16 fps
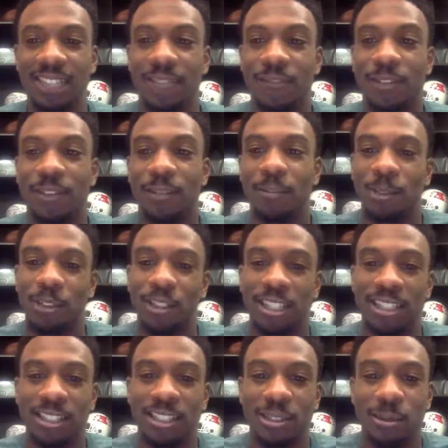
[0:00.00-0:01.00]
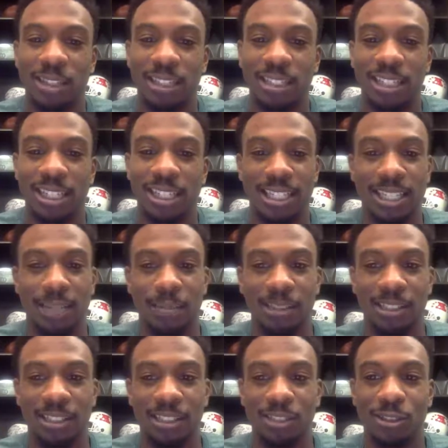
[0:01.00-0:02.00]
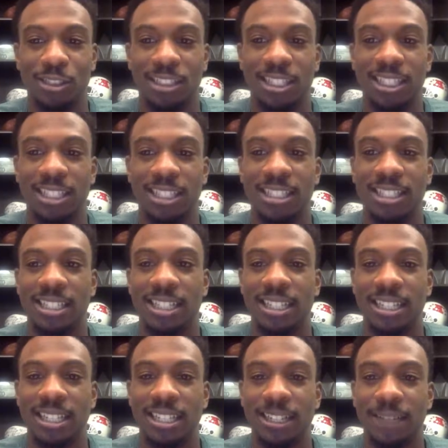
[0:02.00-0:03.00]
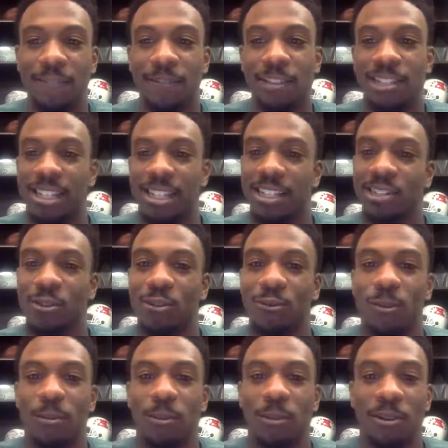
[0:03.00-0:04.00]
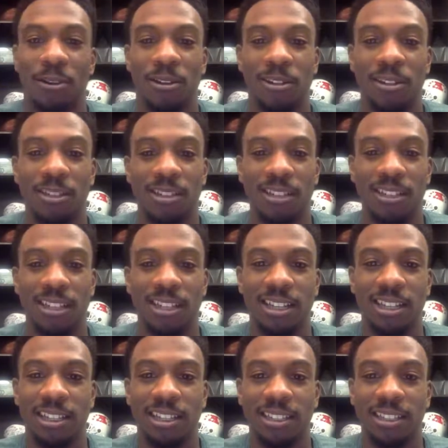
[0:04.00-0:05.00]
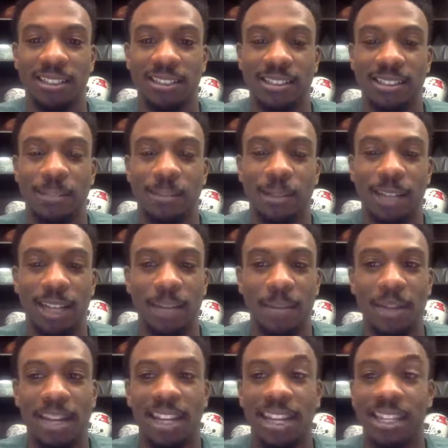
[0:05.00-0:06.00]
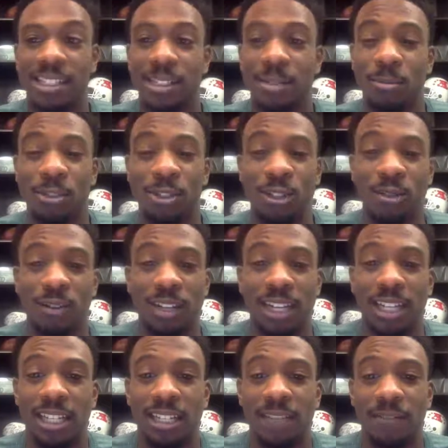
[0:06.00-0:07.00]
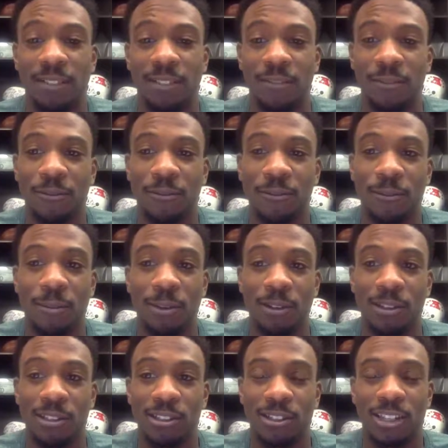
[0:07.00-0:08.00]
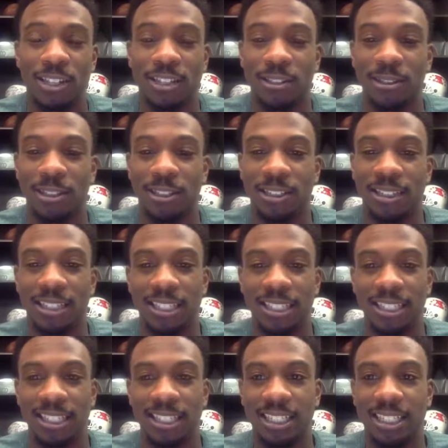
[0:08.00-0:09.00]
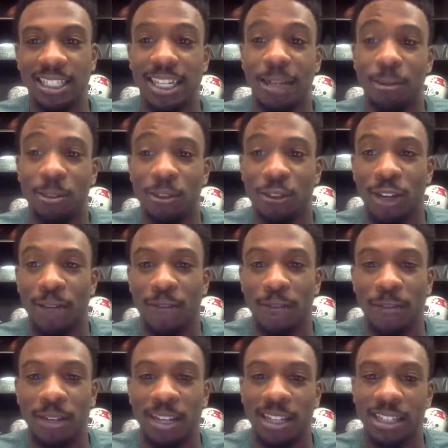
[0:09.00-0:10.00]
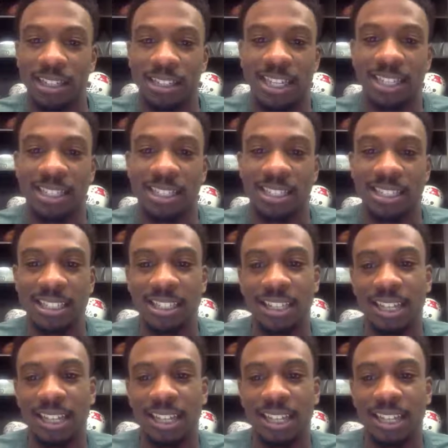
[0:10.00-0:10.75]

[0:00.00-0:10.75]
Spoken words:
fun when you get to do things like that because you just get to see the different takes on football. And someone like me, I like to observe a lot of different football, so I know that was great for me. I just got to see